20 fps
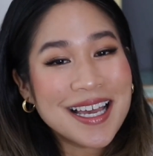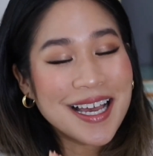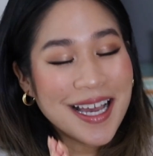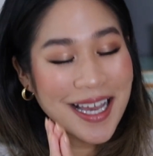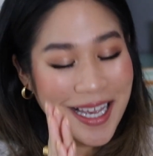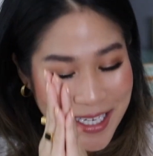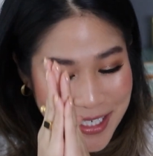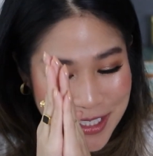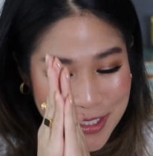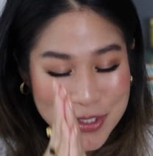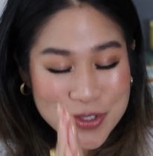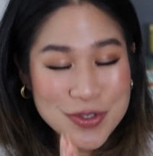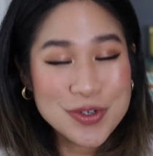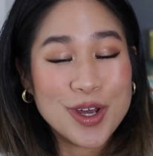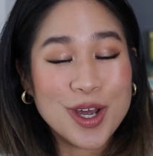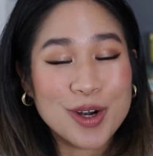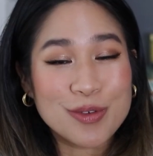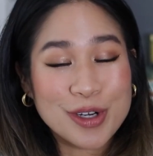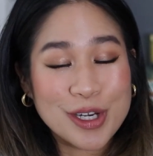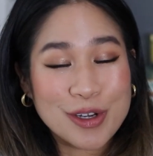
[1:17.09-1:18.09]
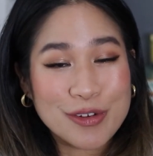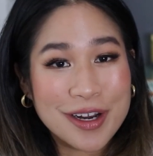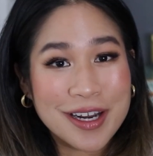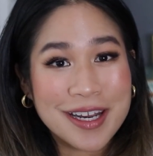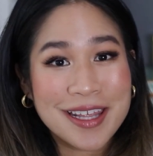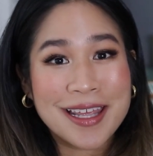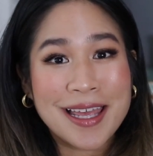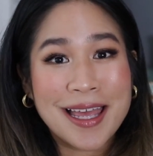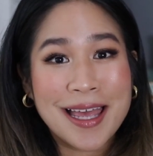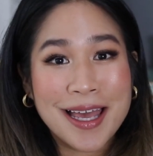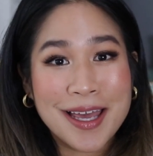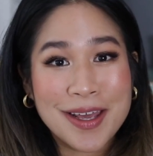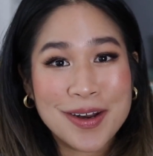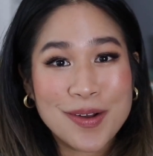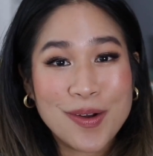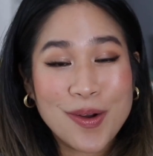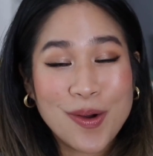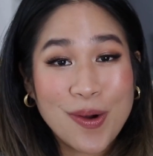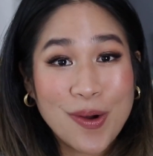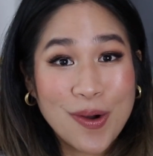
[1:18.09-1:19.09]
I do not regret it at
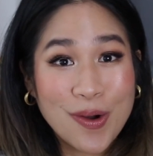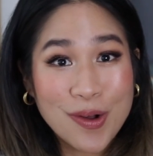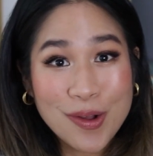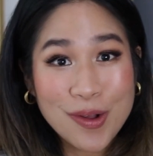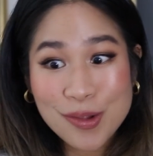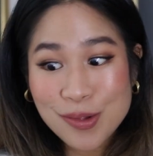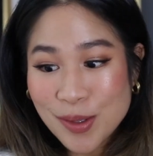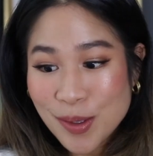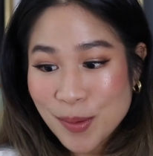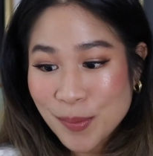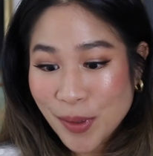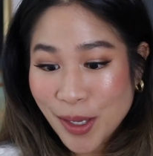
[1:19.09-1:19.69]
all.